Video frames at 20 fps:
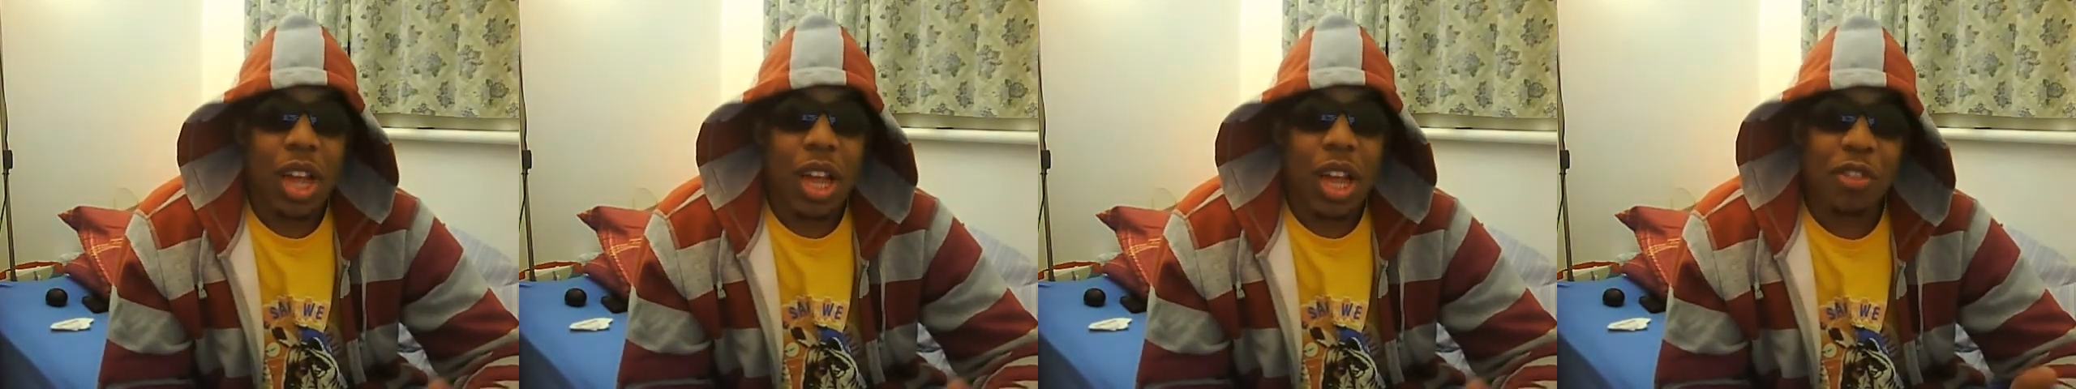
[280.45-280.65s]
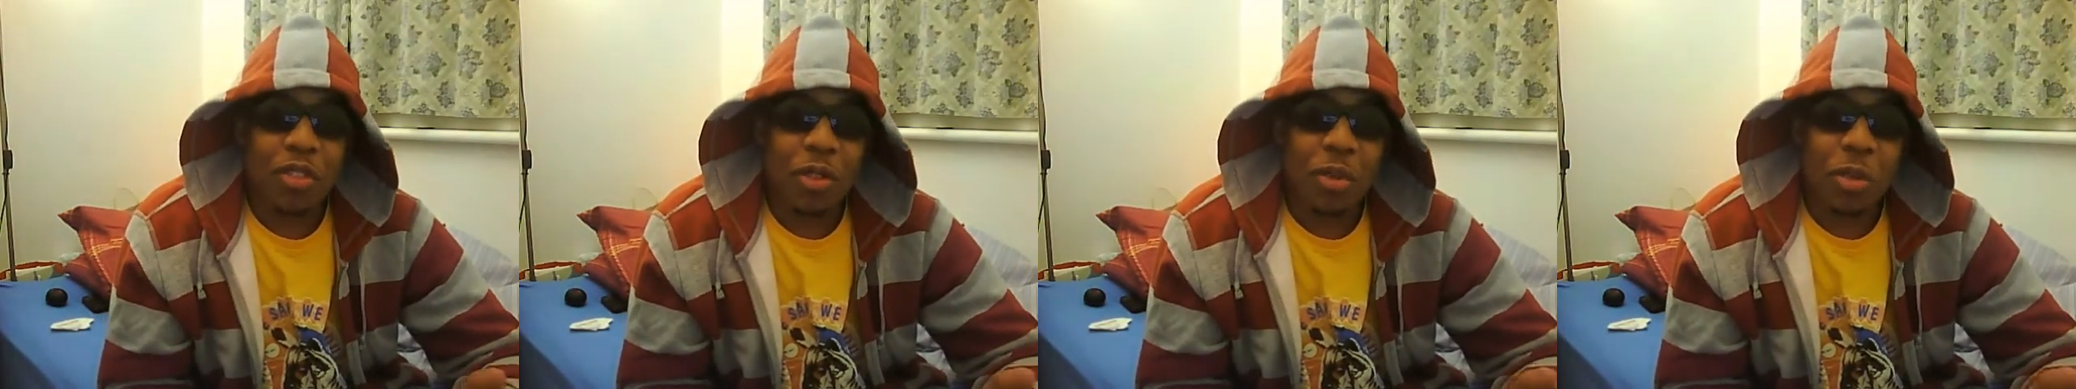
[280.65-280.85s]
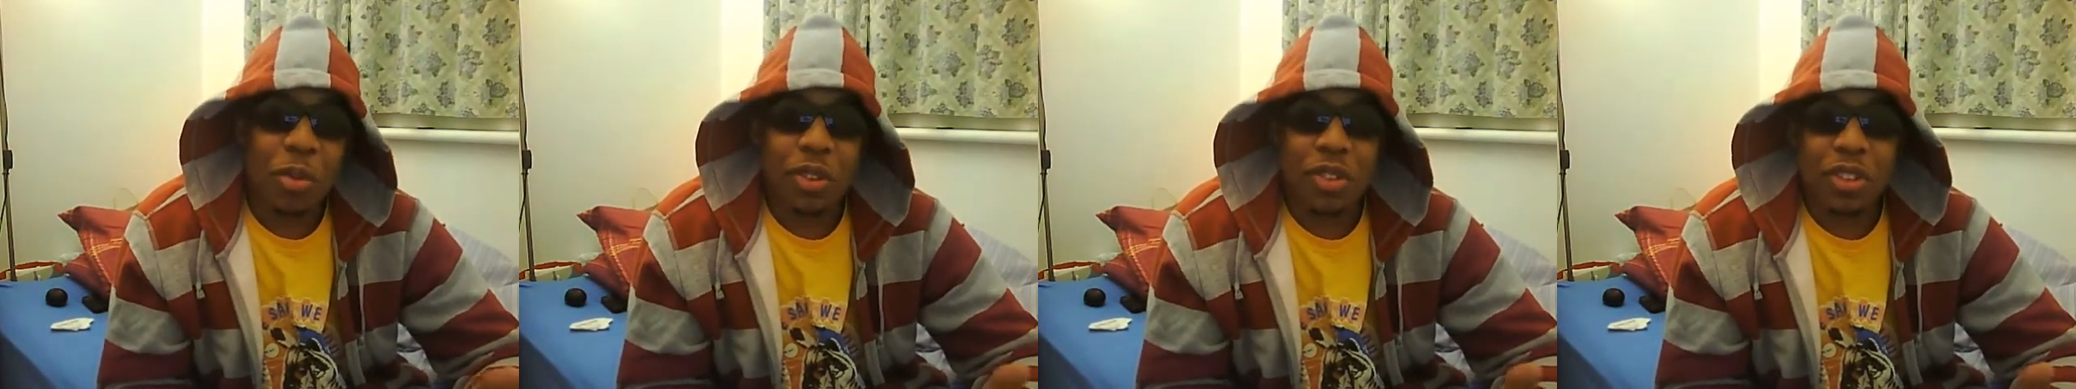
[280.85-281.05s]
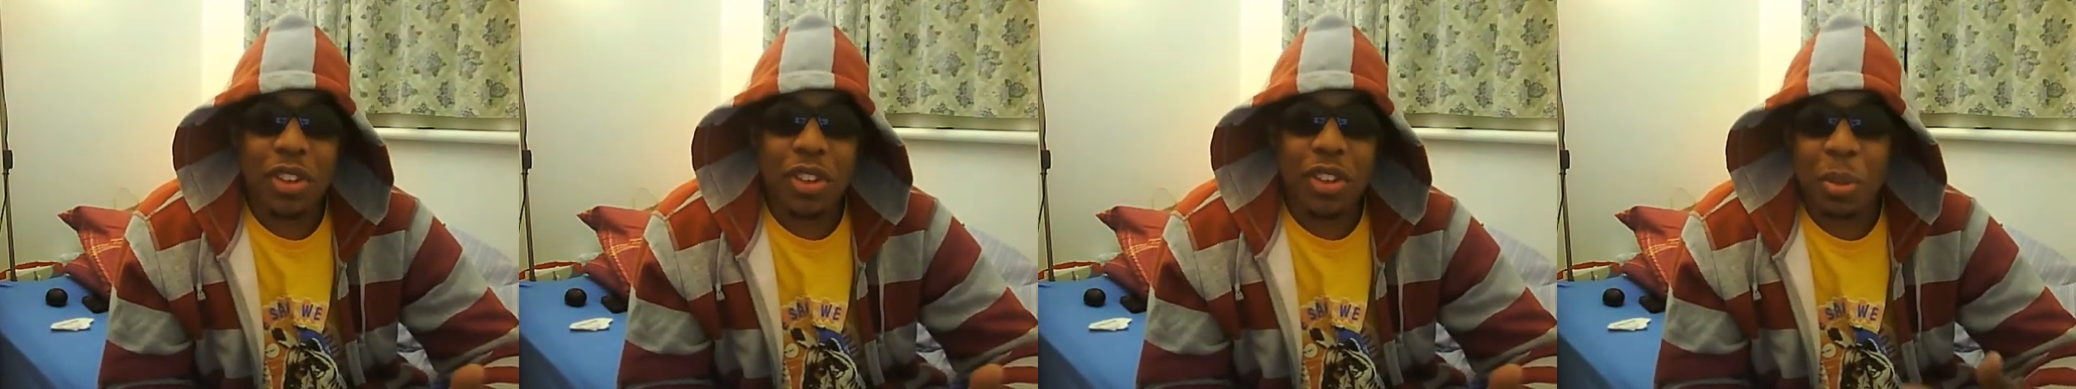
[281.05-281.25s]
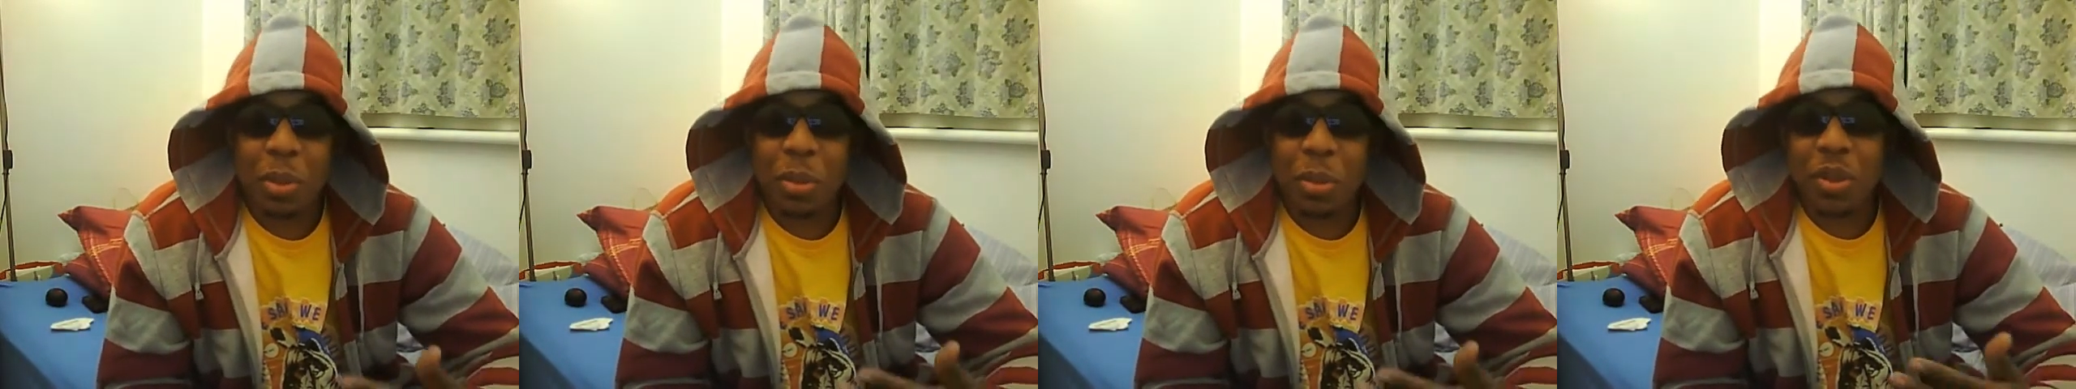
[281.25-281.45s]
everyone's
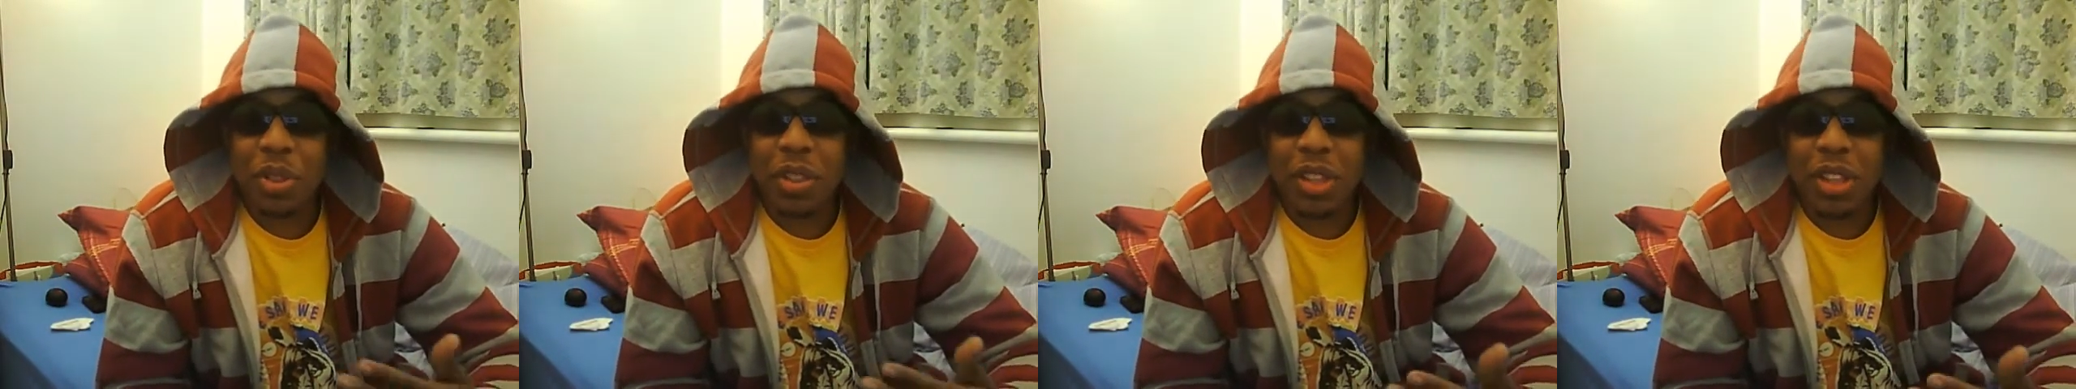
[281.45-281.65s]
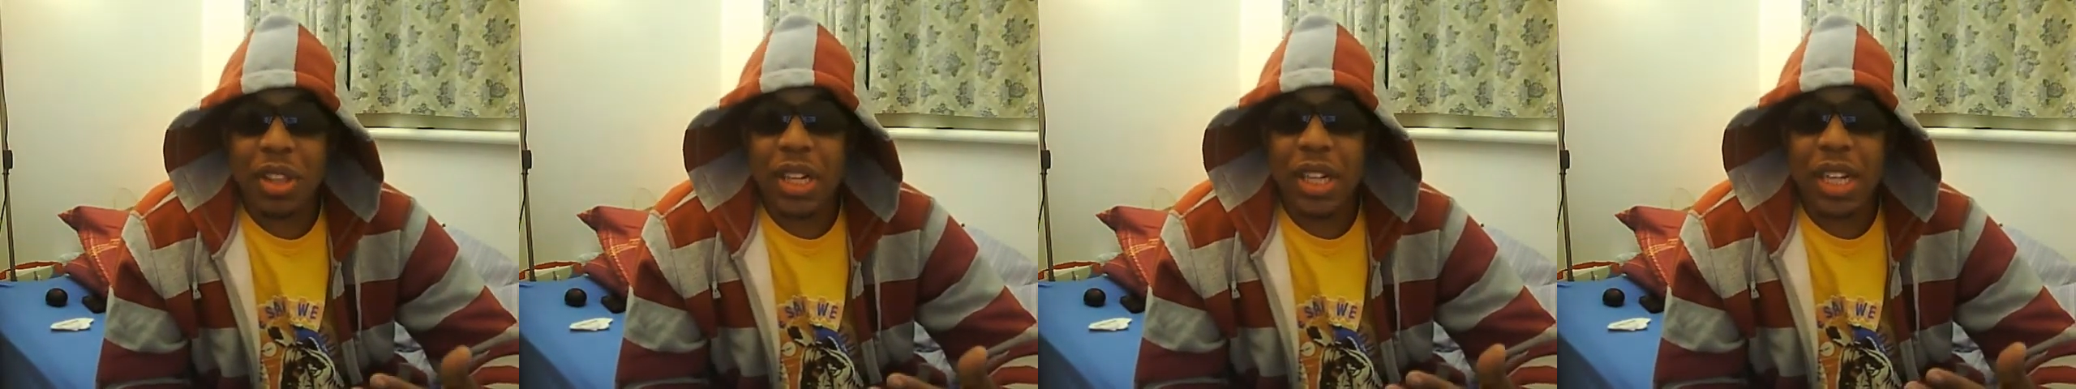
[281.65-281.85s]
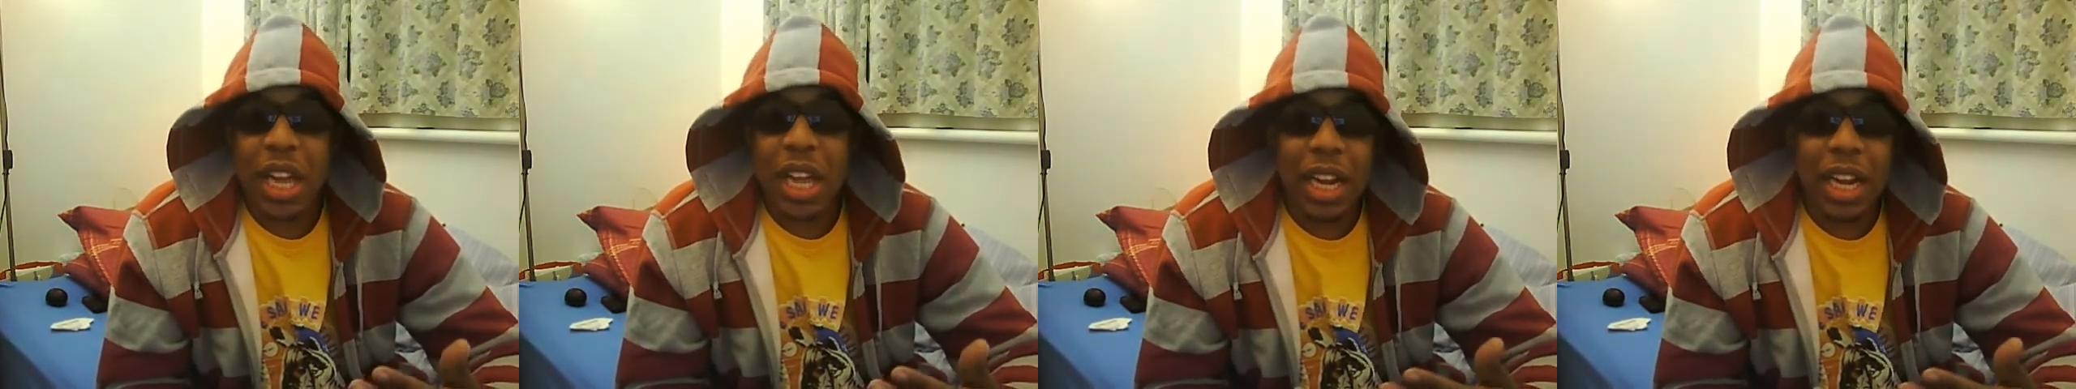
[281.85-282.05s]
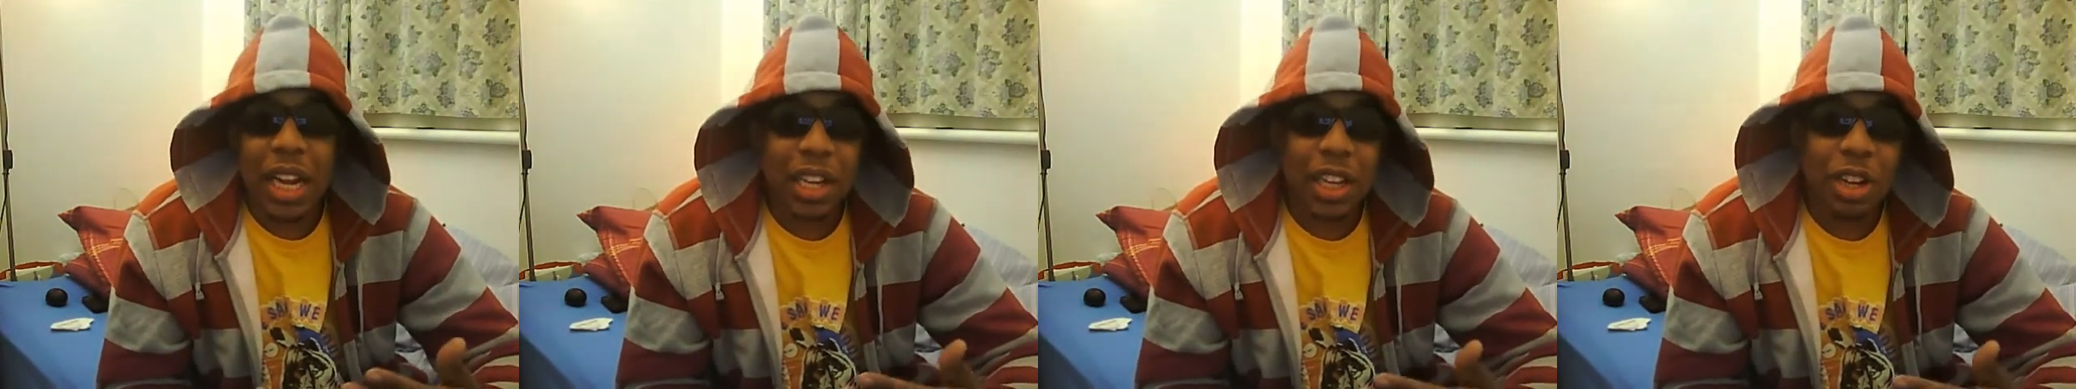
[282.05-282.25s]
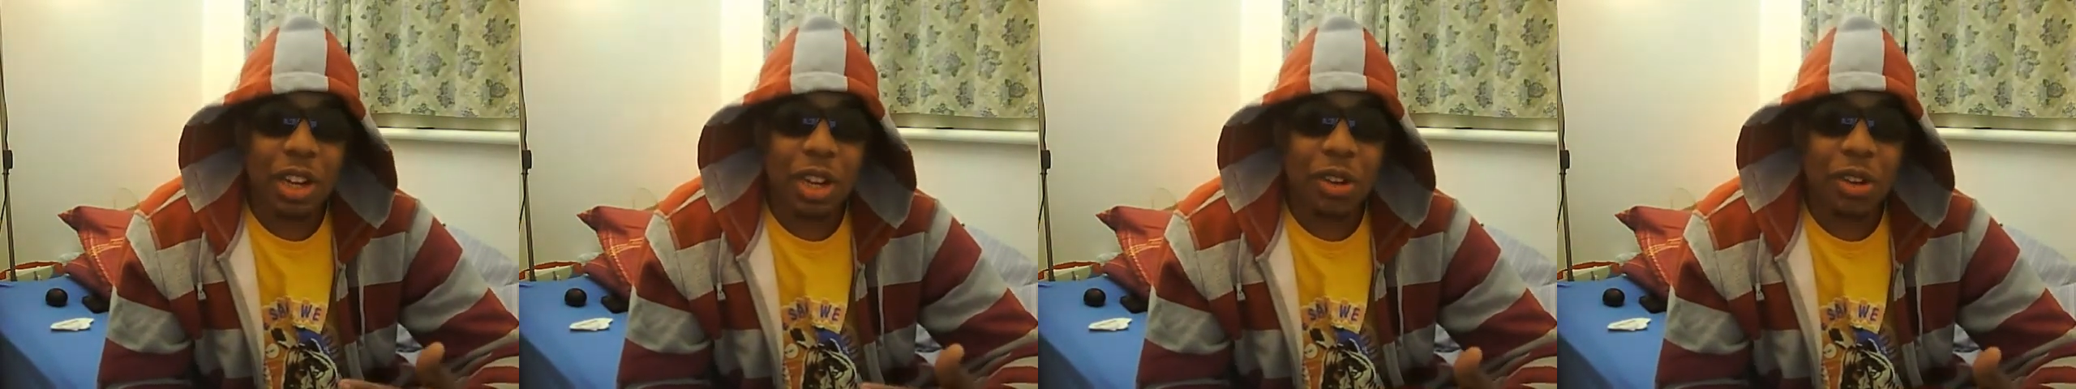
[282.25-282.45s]
come up with the
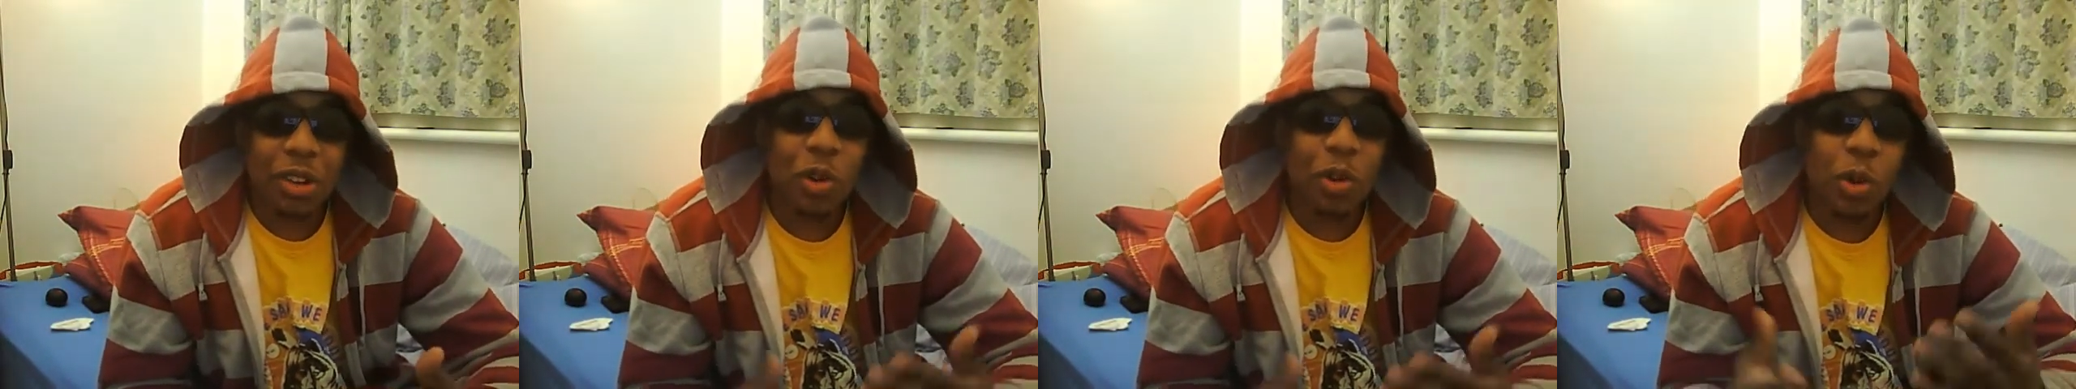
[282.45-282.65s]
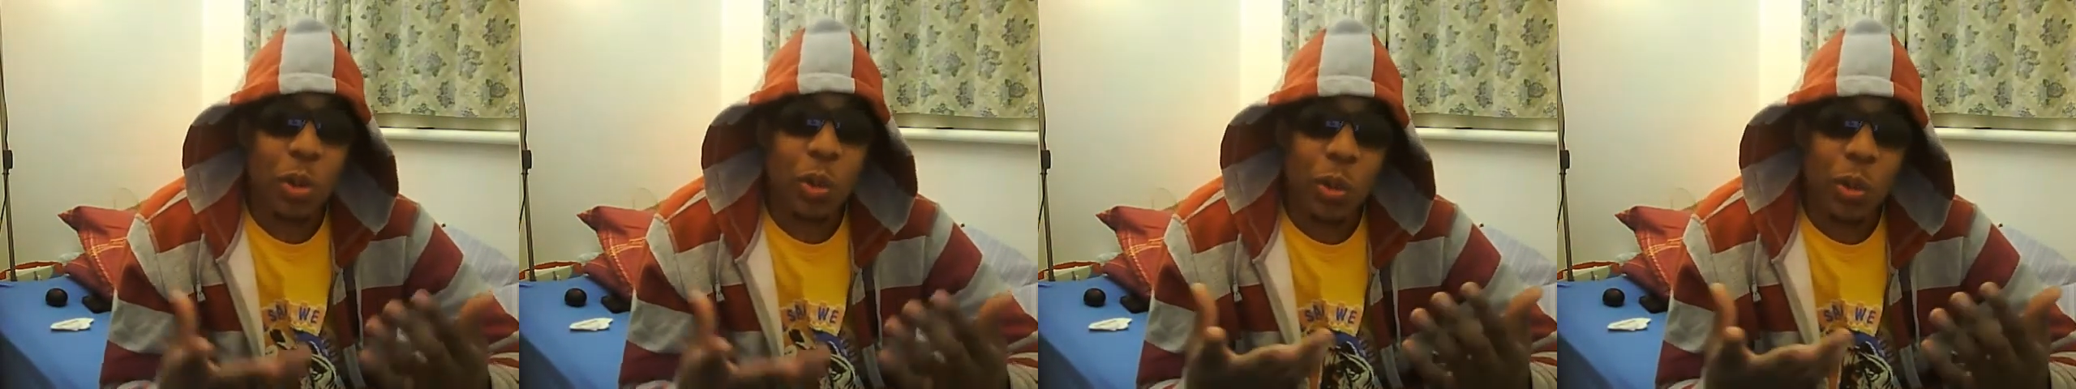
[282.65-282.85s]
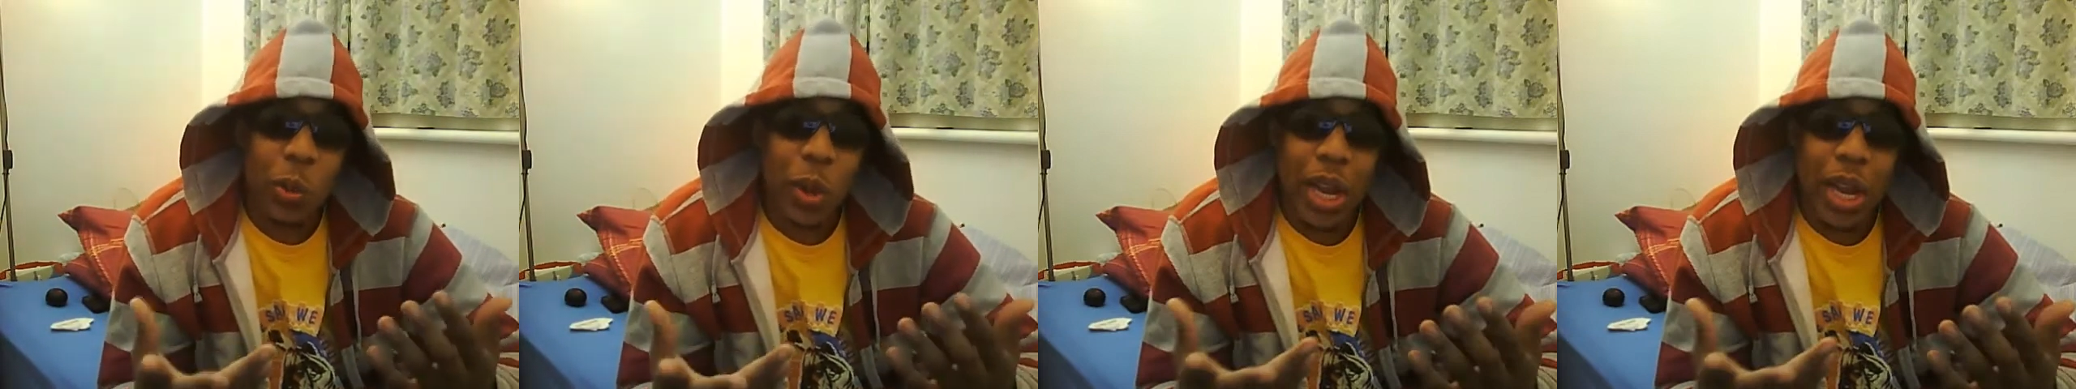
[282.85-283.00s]
likelihood of who,